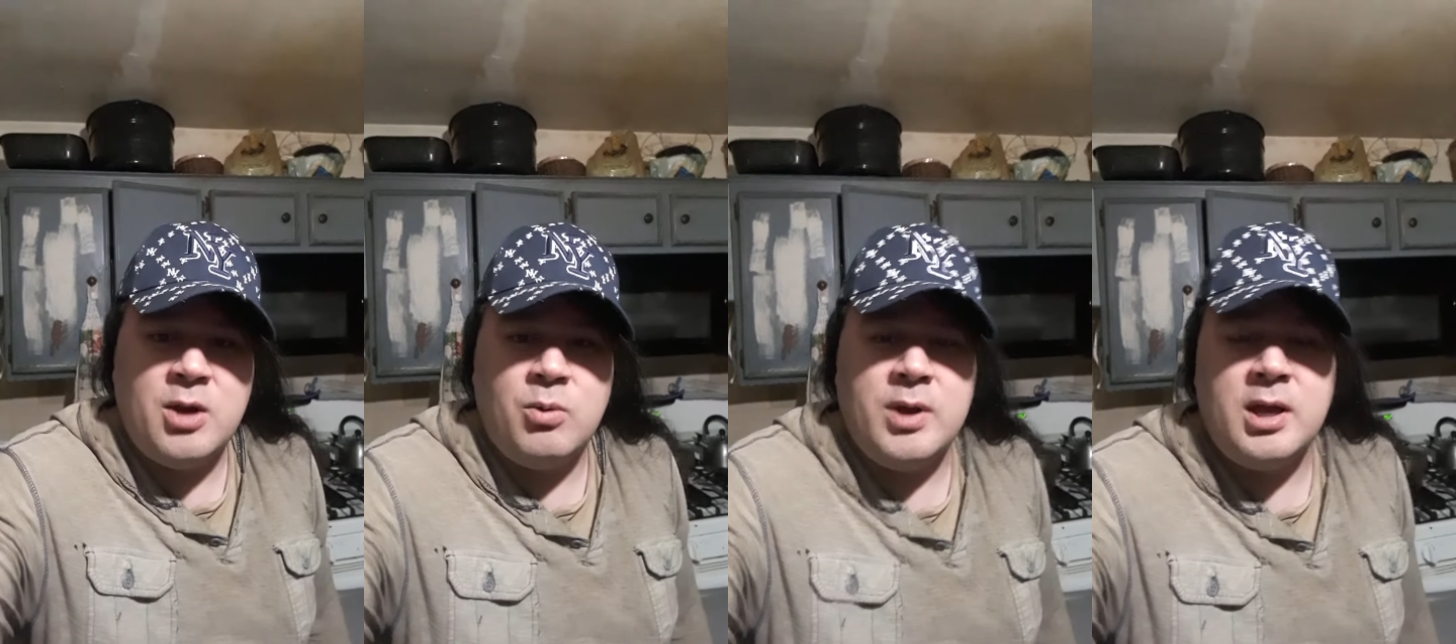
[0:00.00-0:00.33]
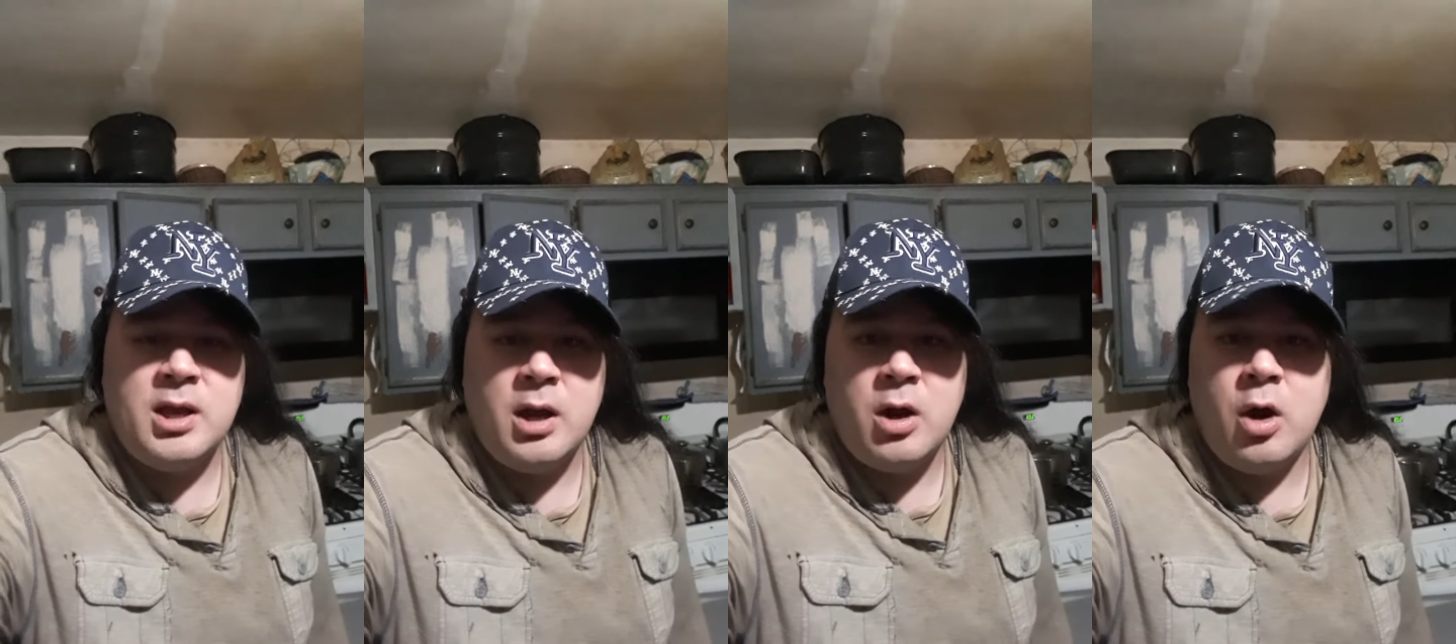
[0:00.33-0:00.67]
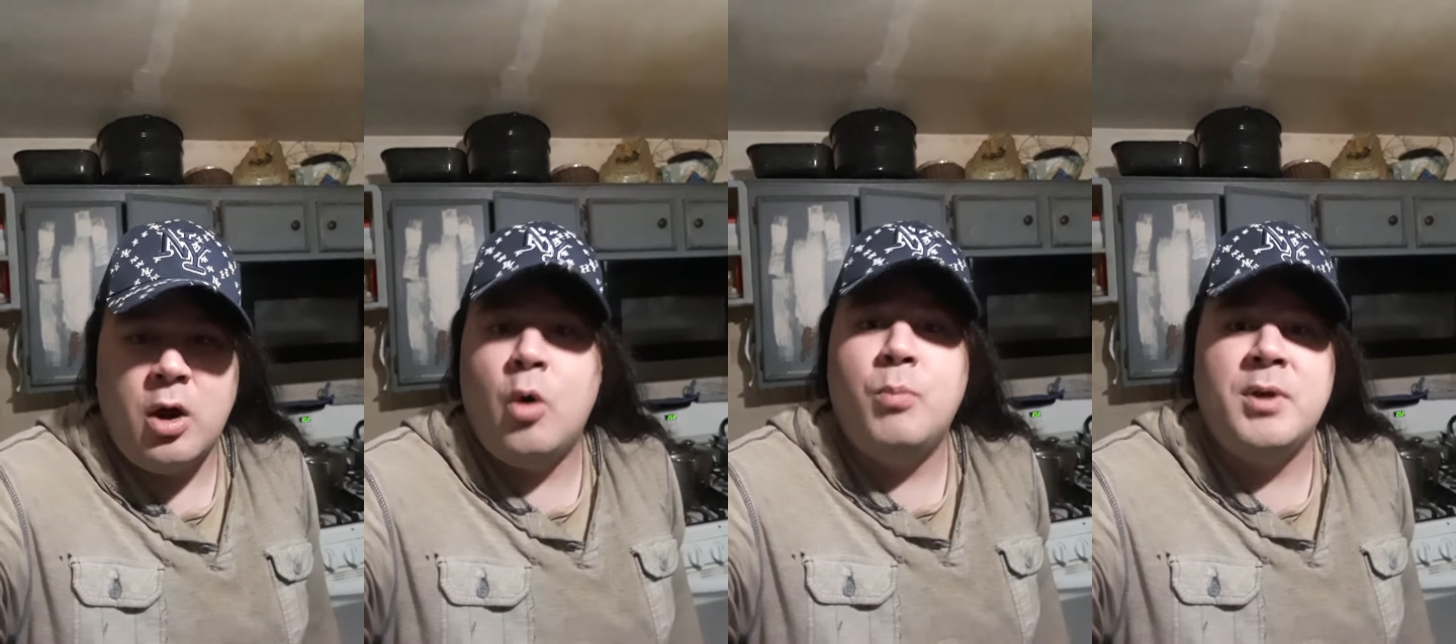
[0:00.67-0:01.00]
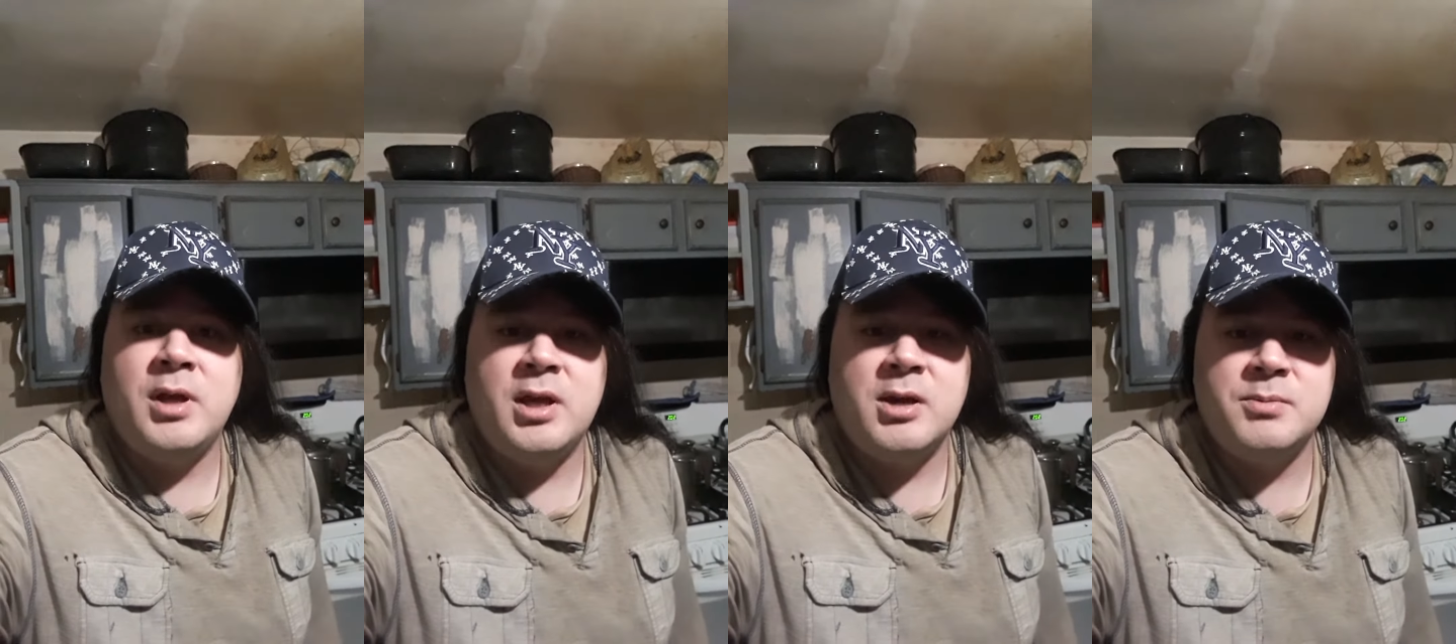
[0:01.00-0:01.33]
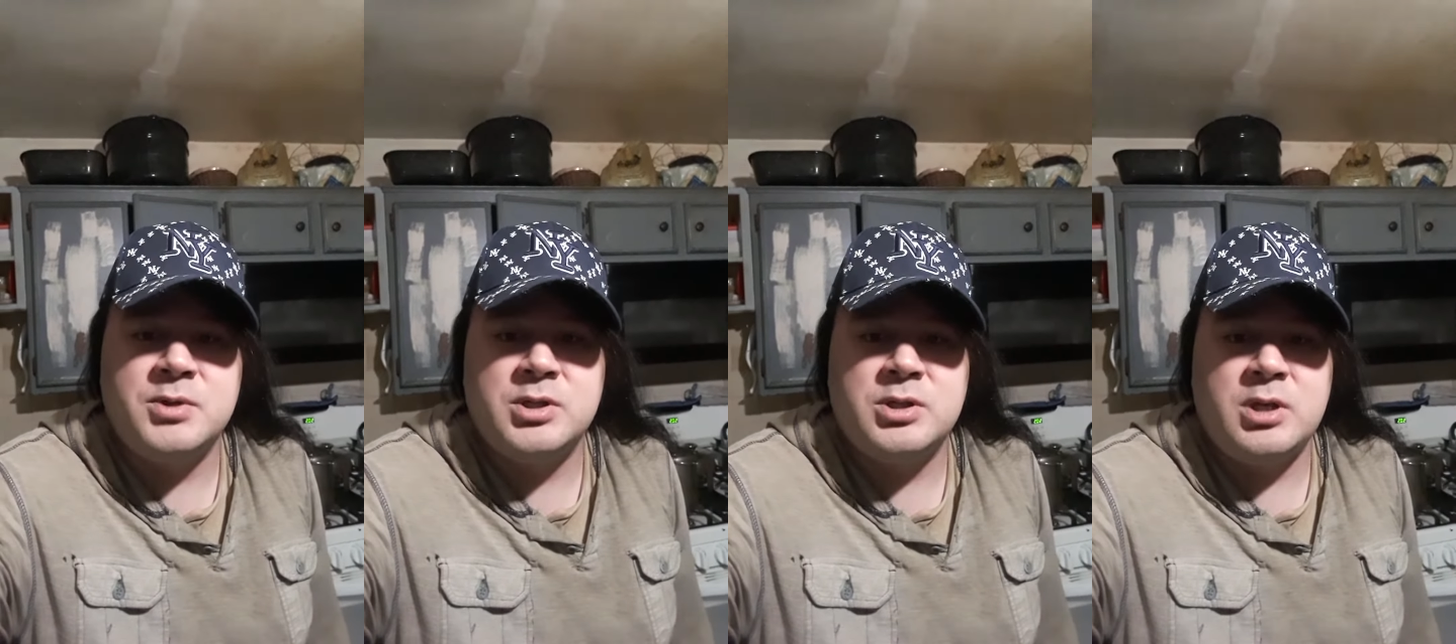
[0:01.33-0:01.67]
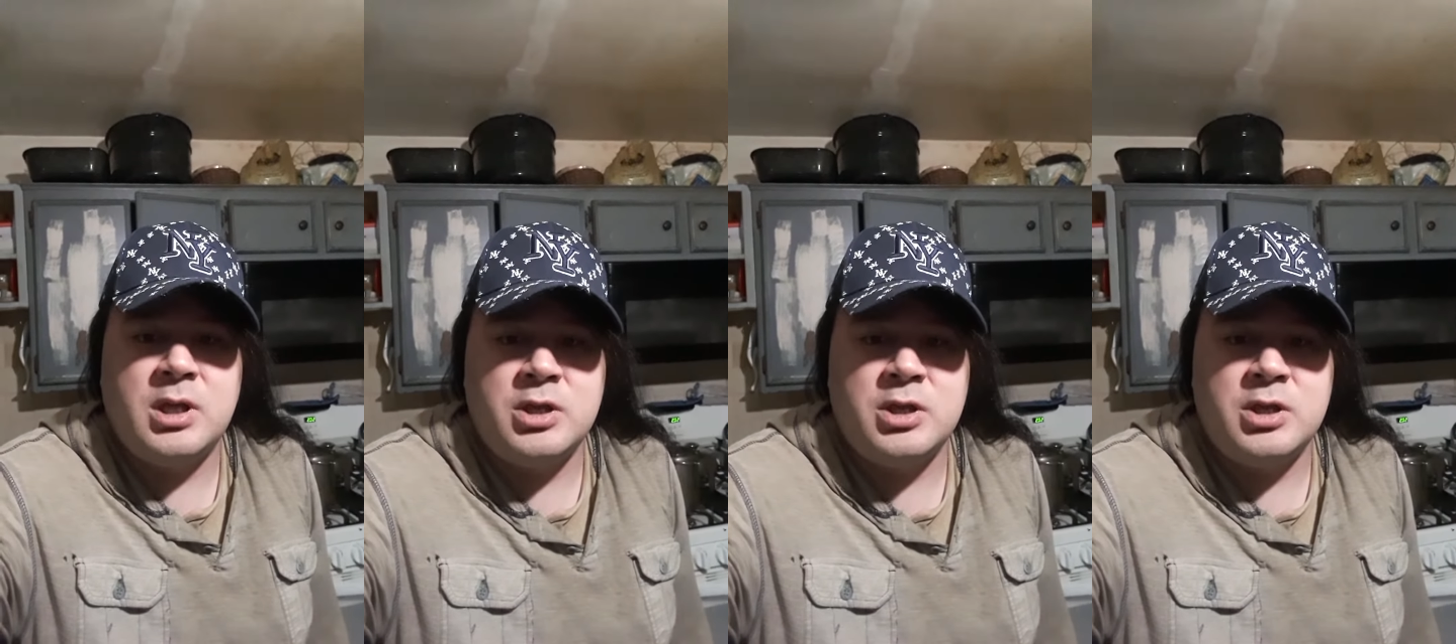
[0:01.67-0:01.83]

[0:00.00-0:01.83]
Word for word: We uh, opened gifts,